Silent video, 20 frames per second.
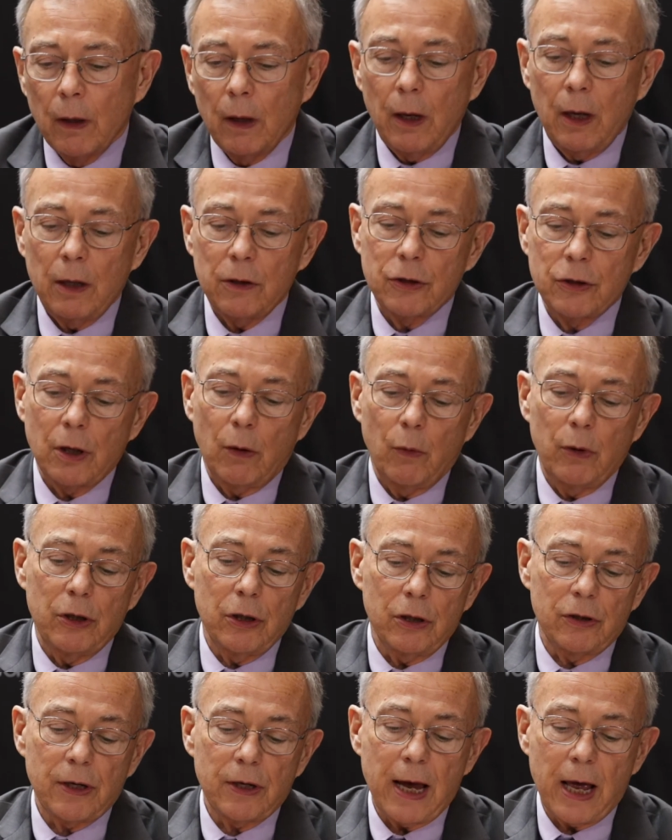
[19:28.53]
And so we
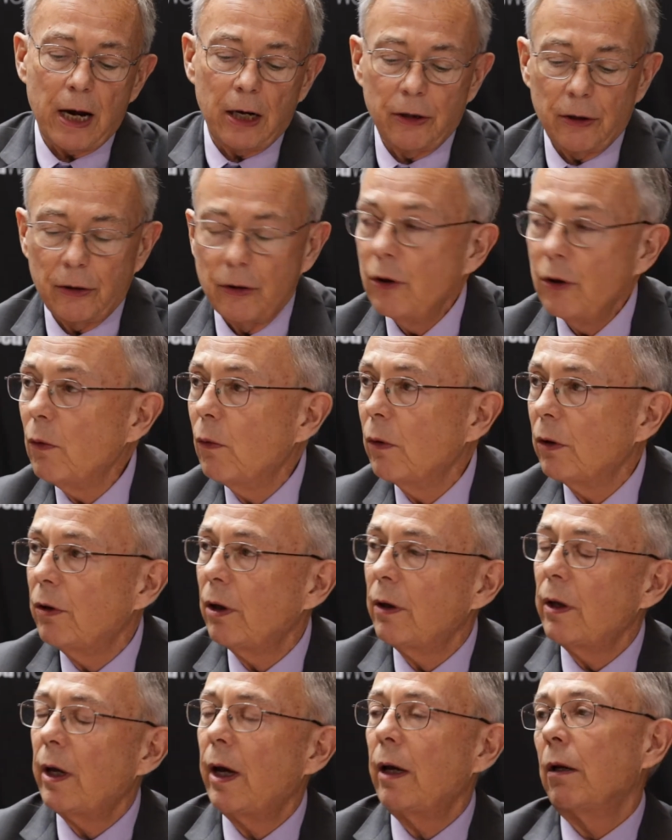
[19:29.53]
just added a new one
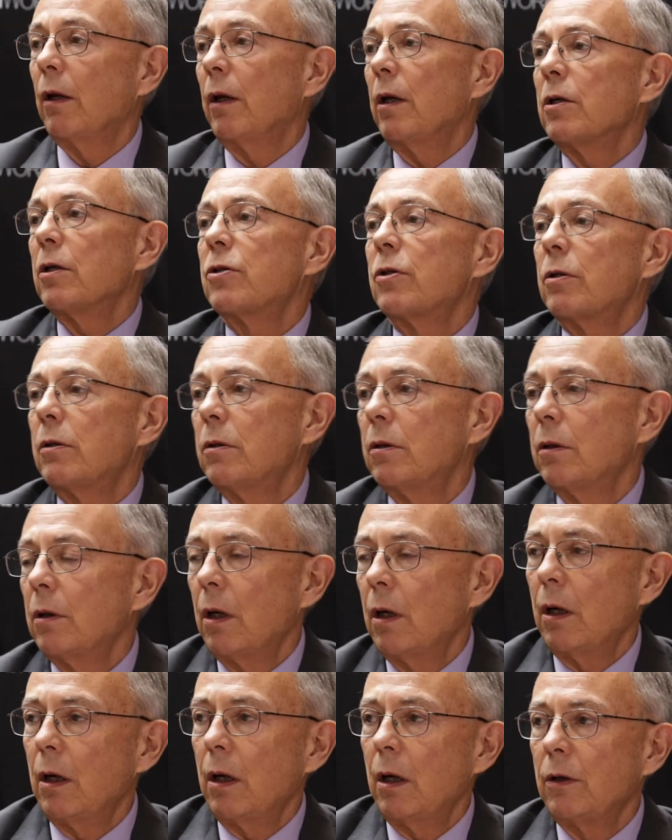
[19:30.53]
to that list.
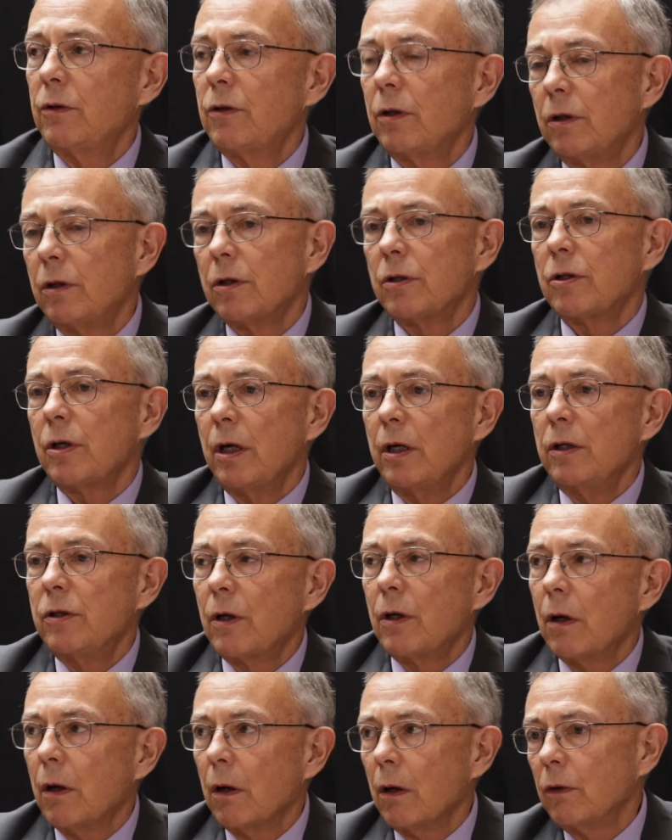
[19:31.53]
It's a disease
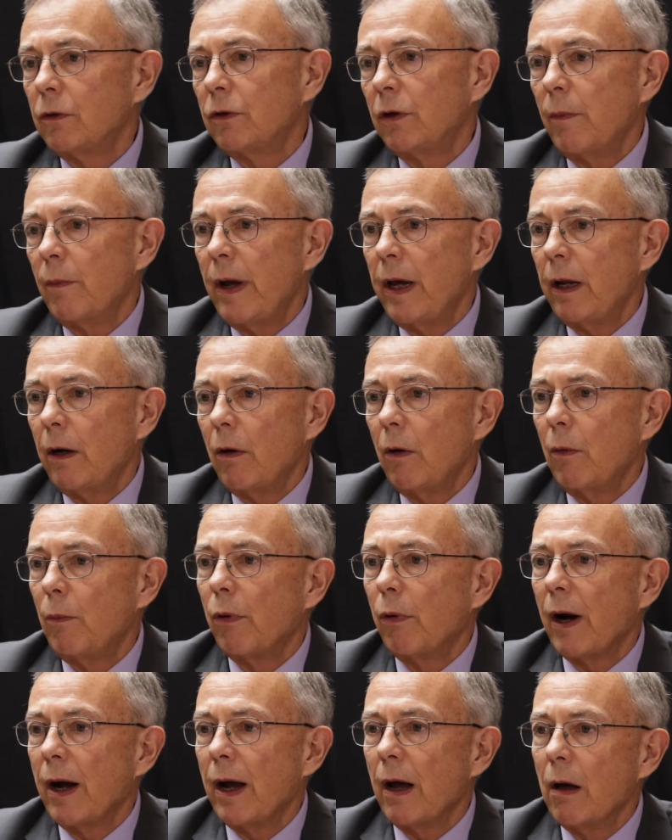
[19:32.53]
called tomato
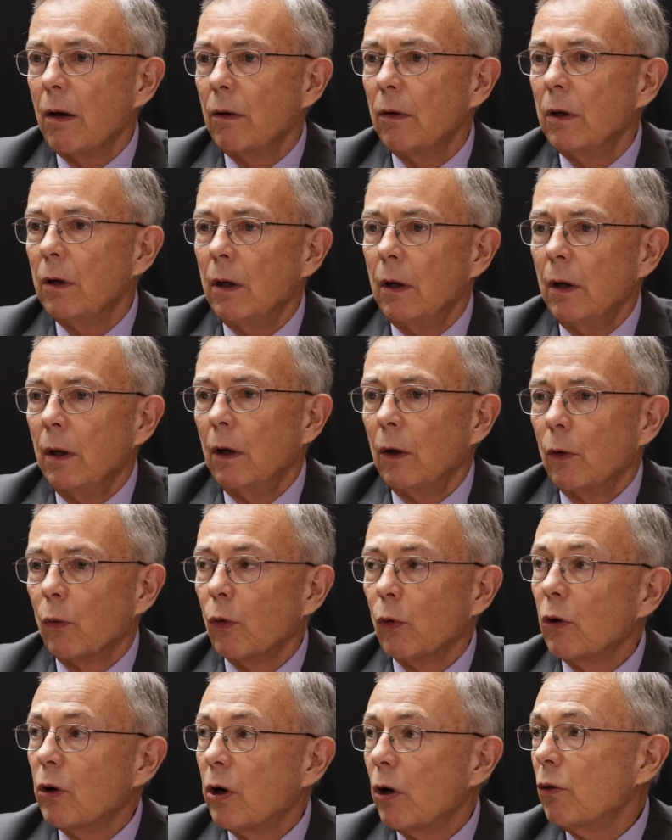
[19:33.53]
brown
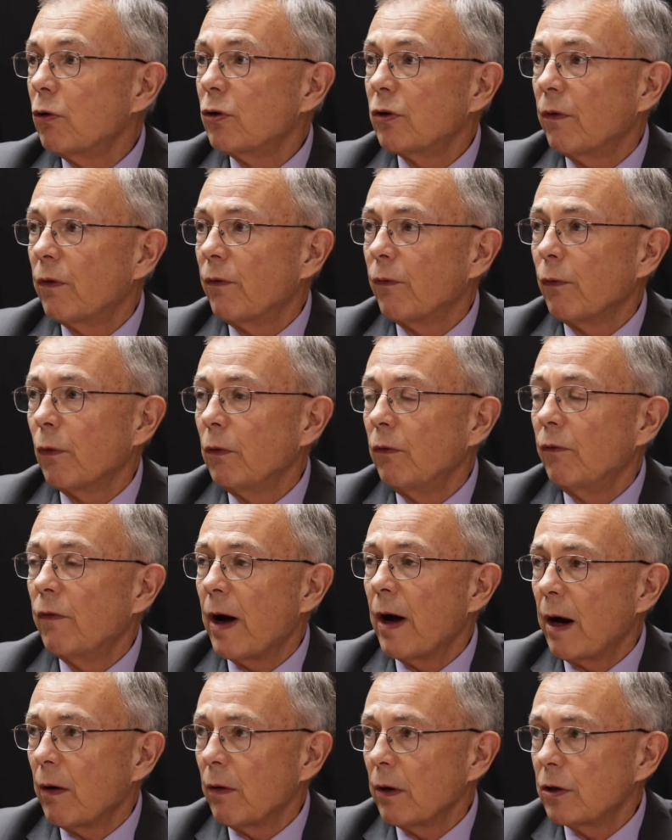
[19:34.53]
rugose fruit
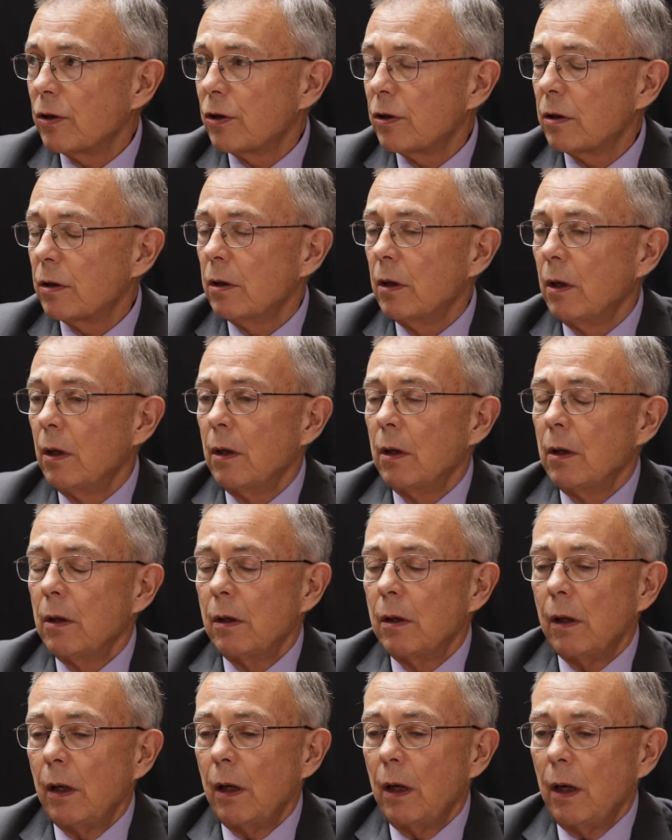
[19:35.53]
virus,
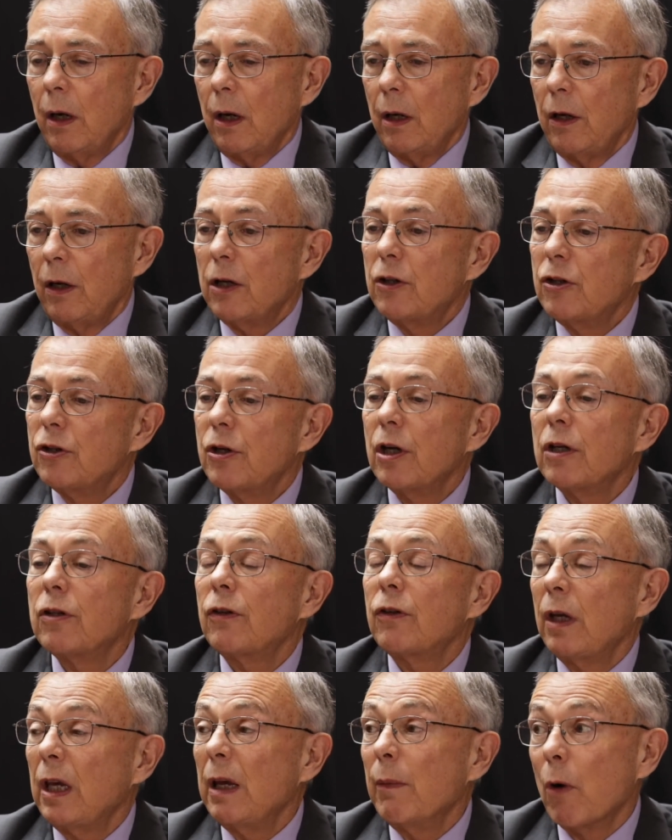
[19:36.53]
and it's just
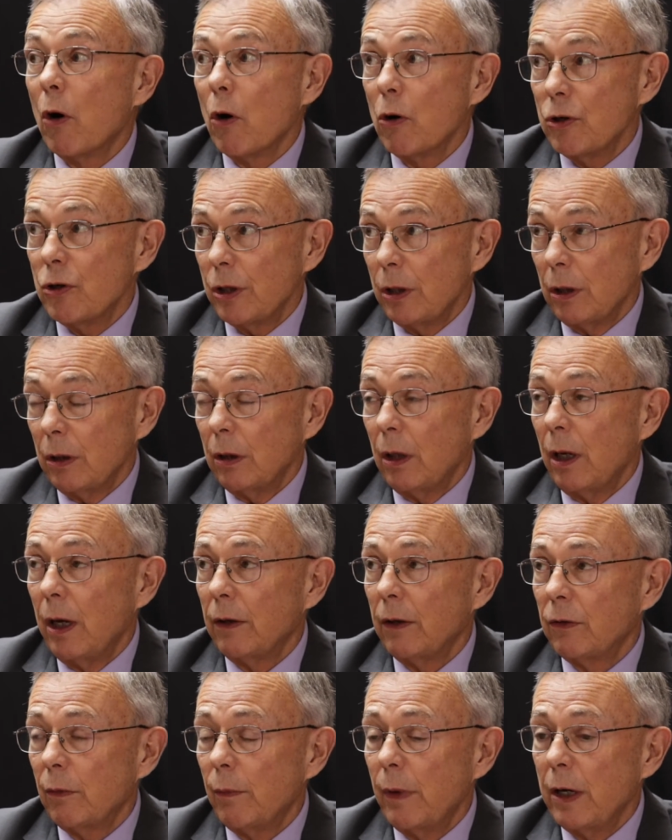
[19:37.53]
emerging
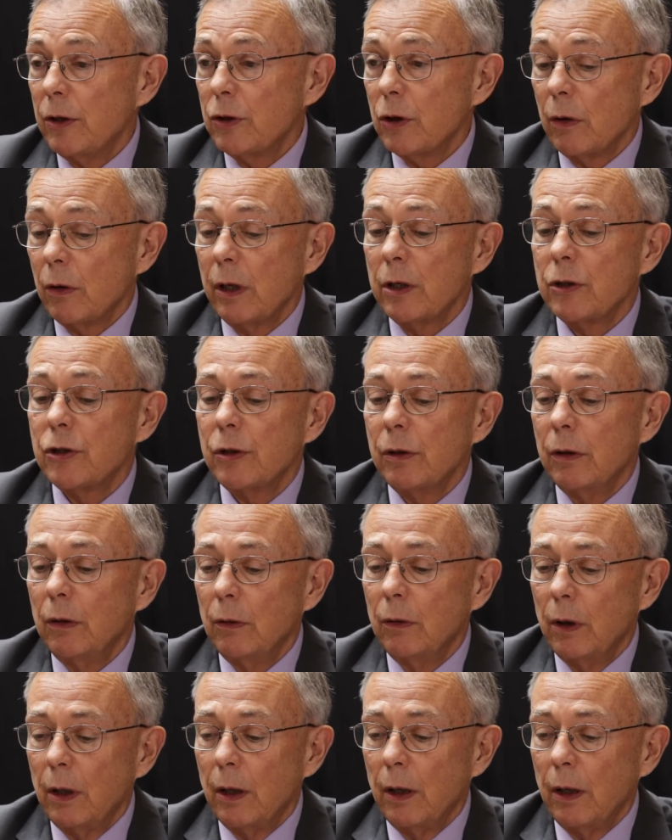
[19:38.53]
as a major issue.